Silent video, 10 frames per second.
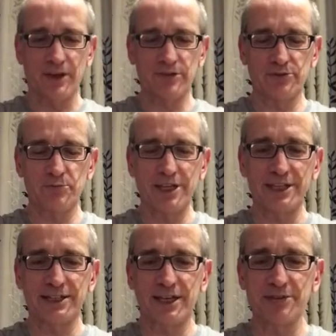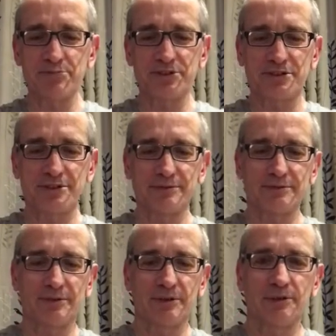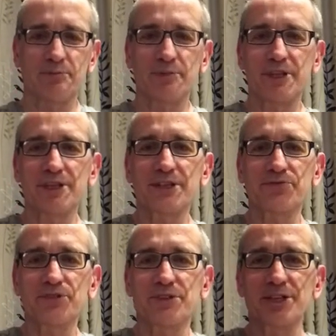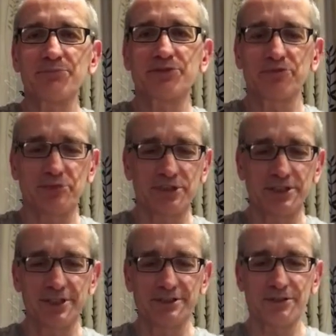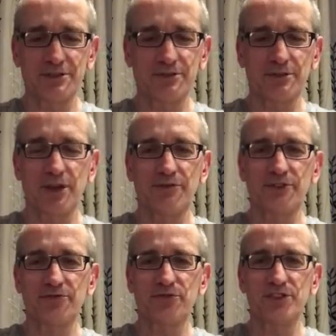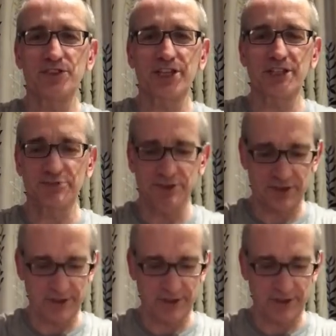There's many types, many different types of buildings of different shapes.